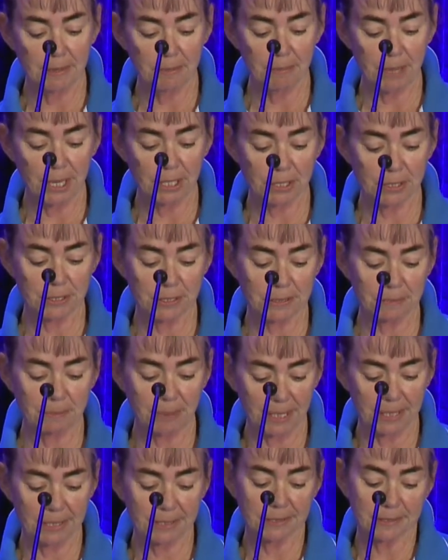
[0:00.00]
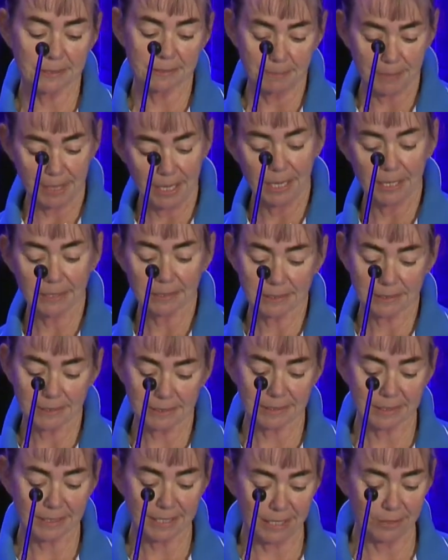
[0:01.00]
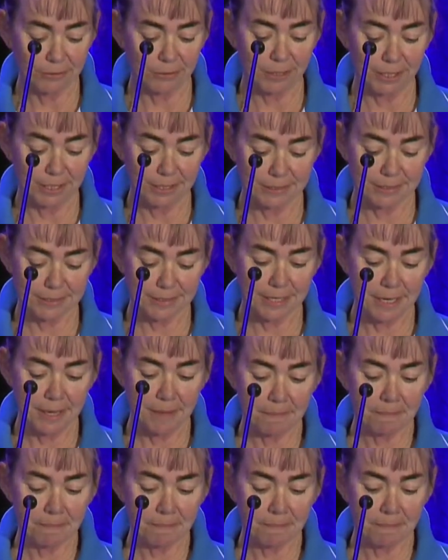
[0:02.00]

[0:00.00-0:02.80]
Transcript: badges, pens, masks, colour-ins,